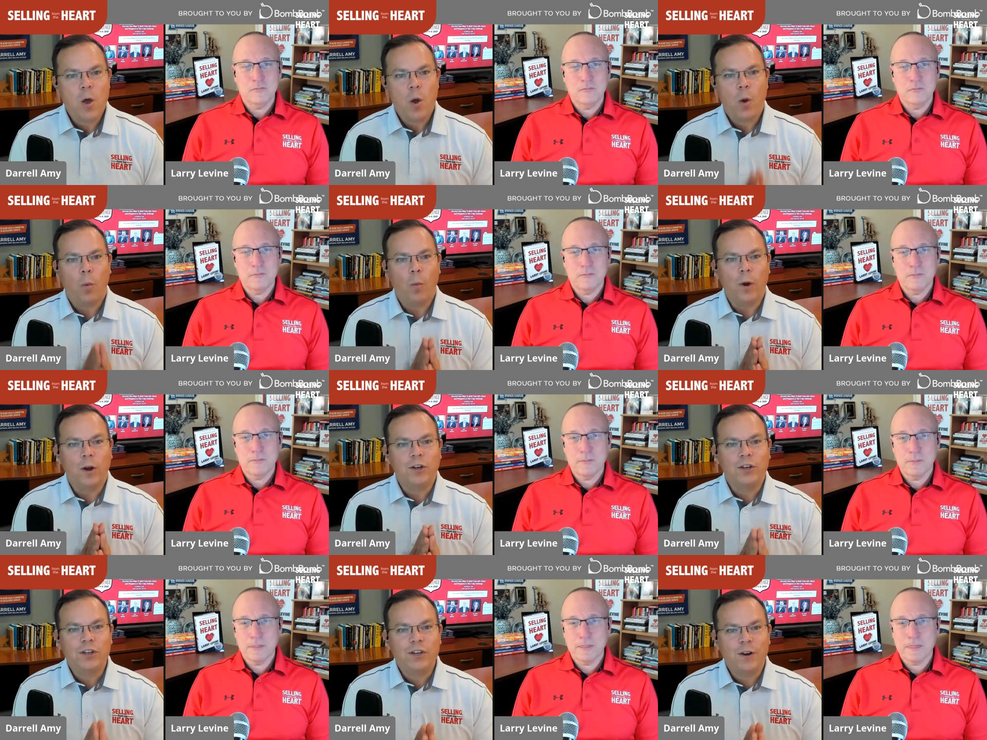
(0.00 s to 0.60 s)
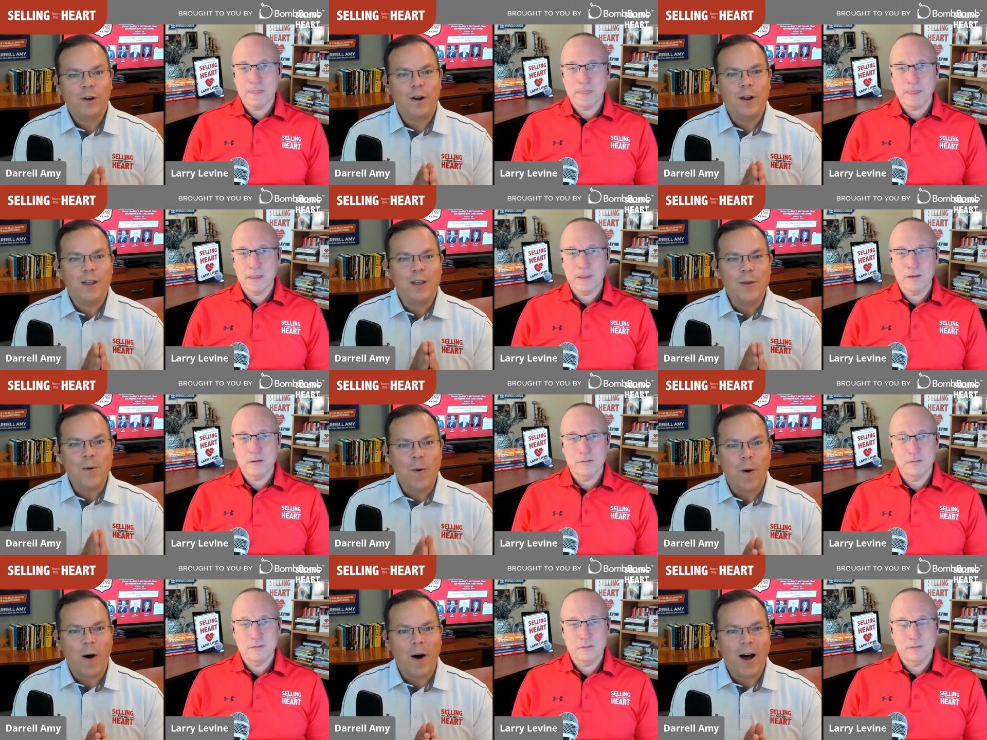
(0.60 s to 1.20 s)
Speaker 1: we're cheering
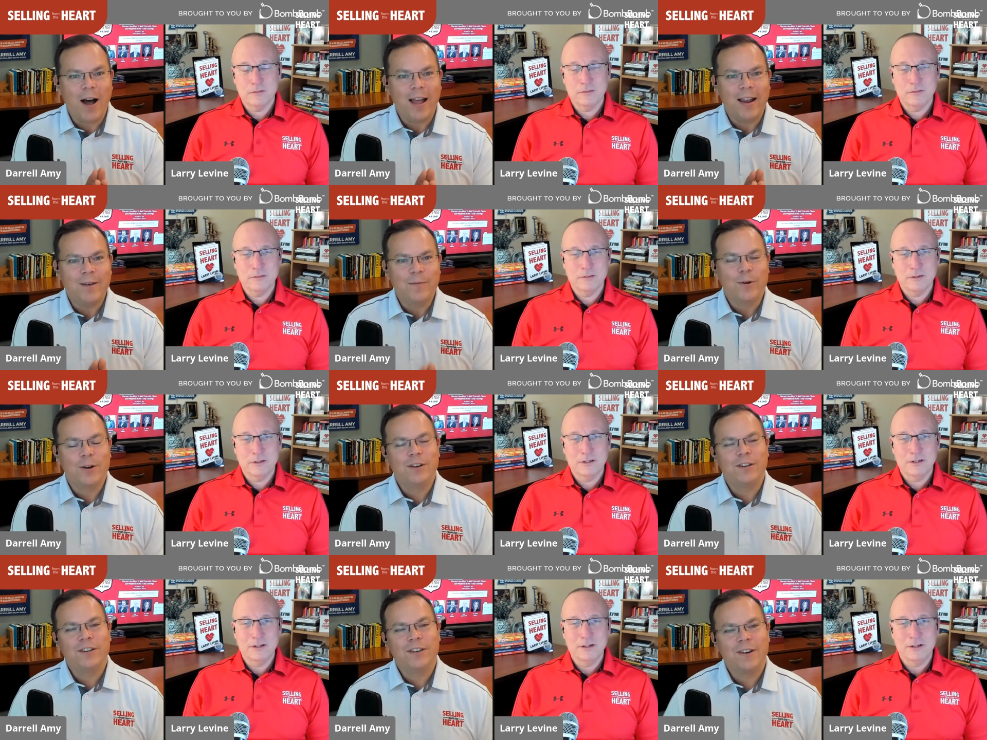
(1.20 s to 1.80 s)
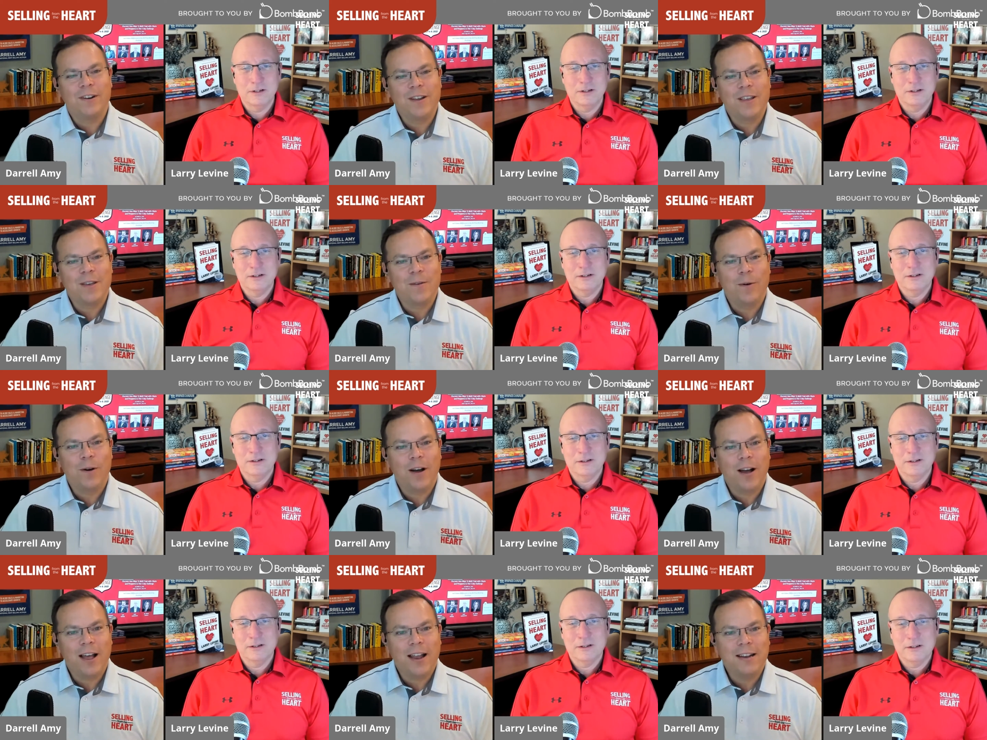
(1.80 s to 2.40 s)
you on. We're cheering you
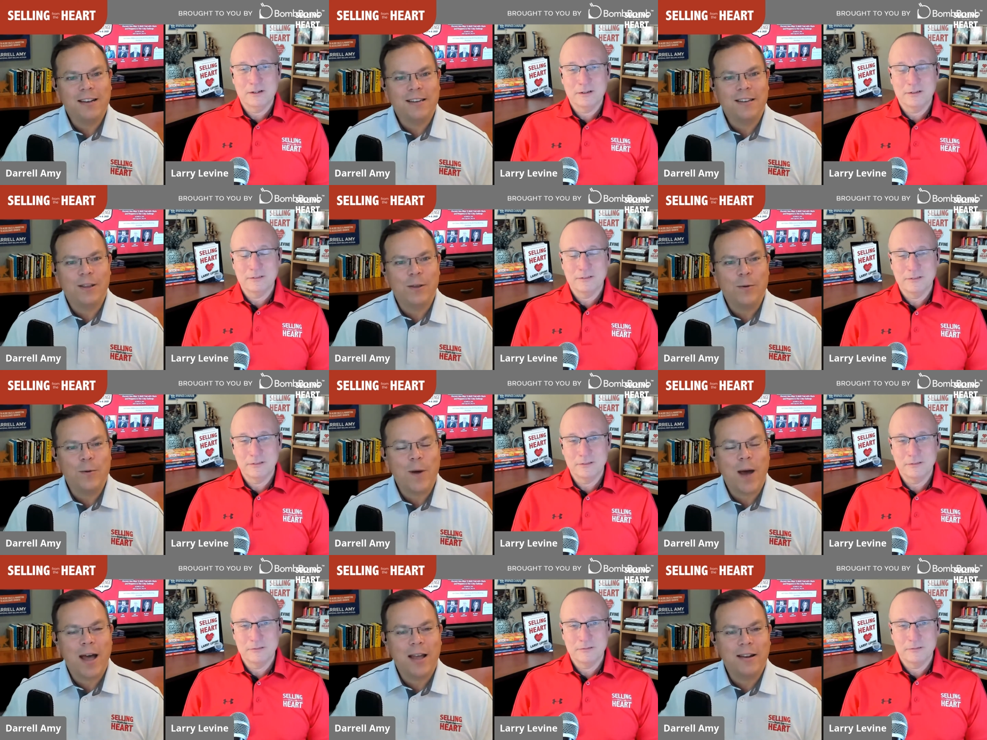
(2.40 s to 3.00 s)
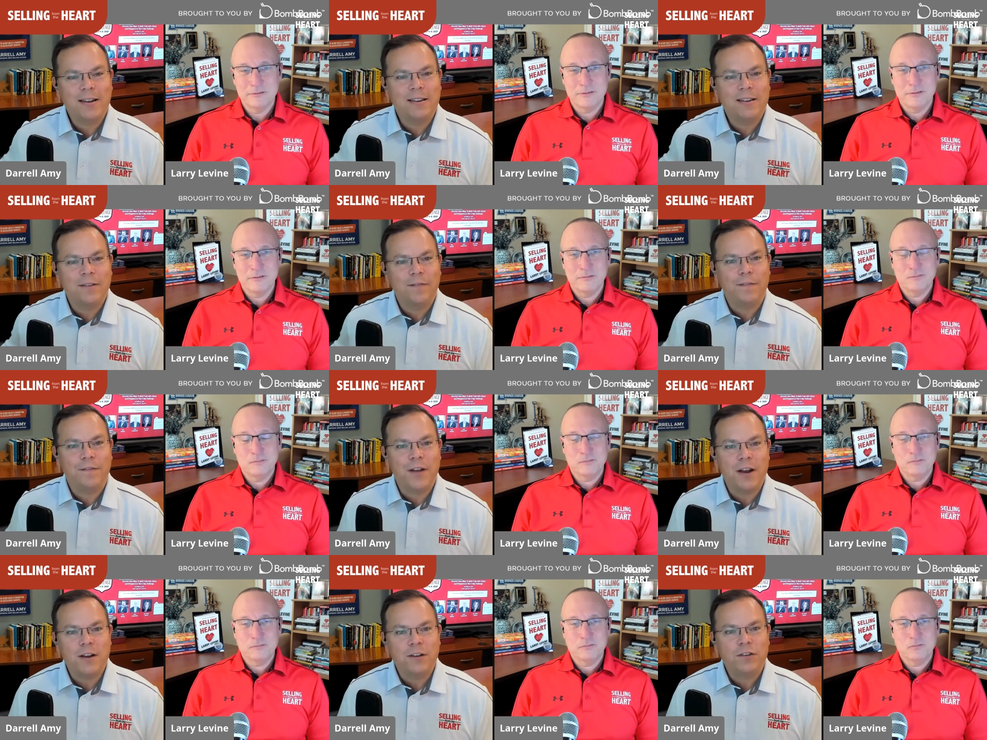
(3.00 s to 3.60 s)
on to uh, to
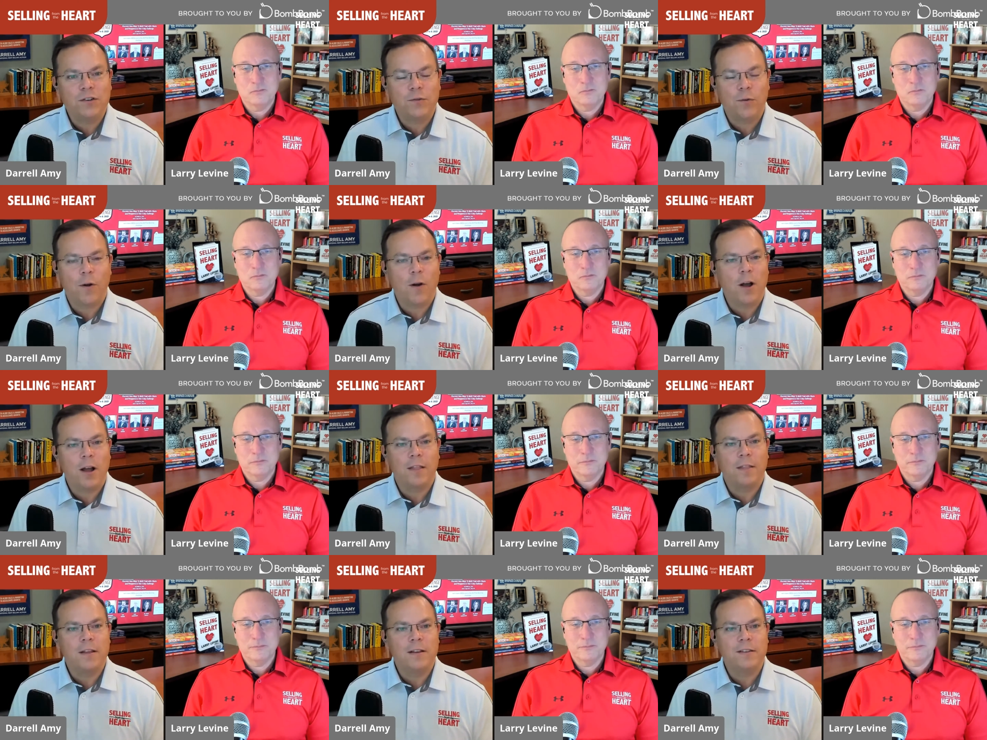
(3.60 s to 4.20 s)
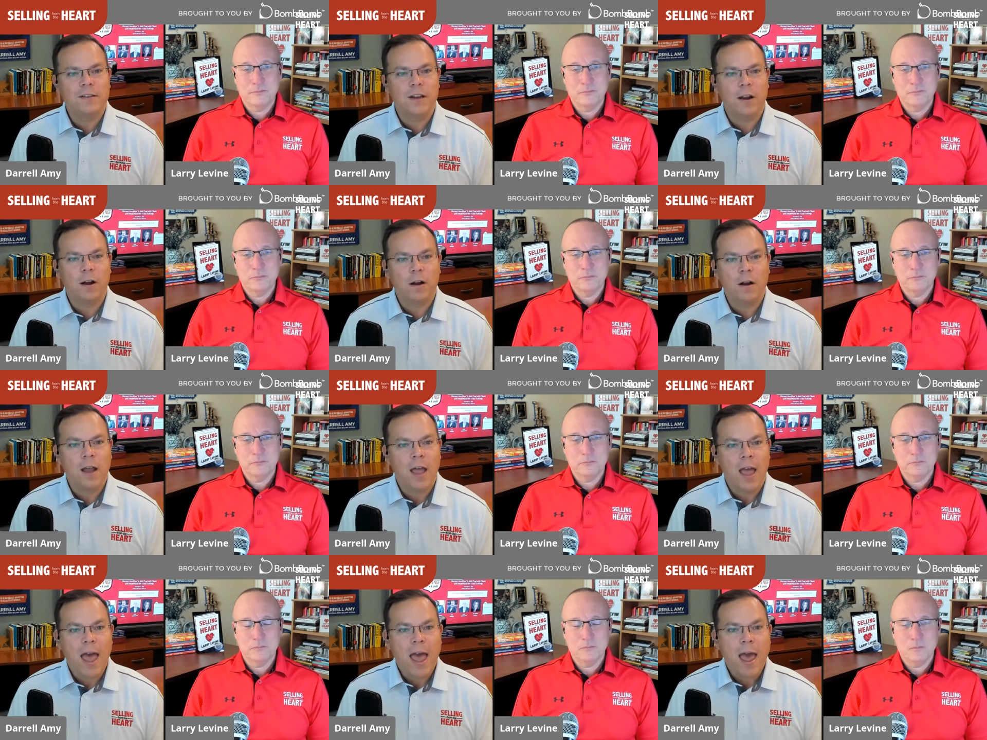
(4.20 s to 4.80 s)
finish strong this year.